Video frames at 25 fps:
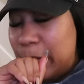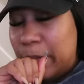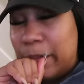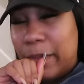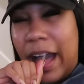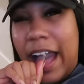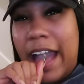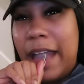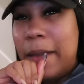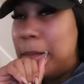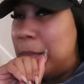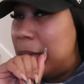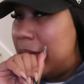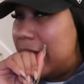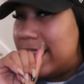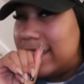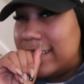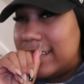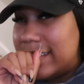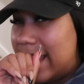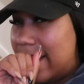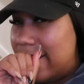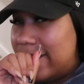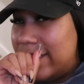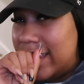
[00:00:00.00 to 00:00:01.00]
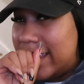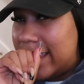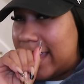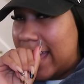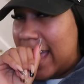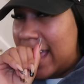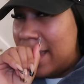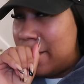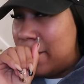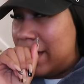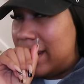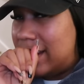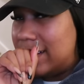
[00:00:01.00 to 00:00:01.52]
might be at
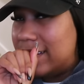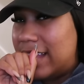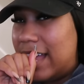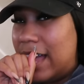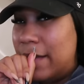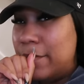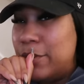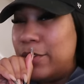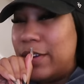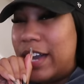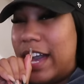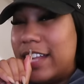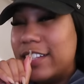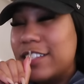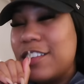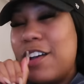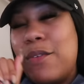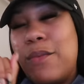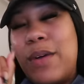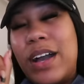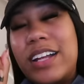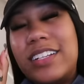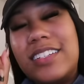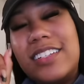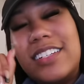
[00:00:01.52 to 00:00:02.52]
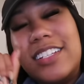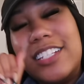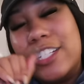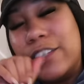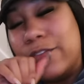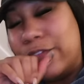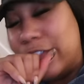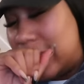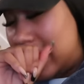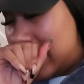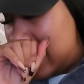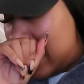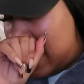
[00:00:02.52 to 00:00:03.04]
70K by the time you guys are watching this
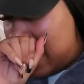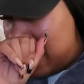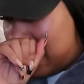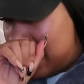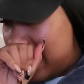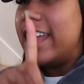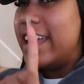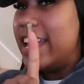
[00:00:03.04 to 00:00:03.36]
video.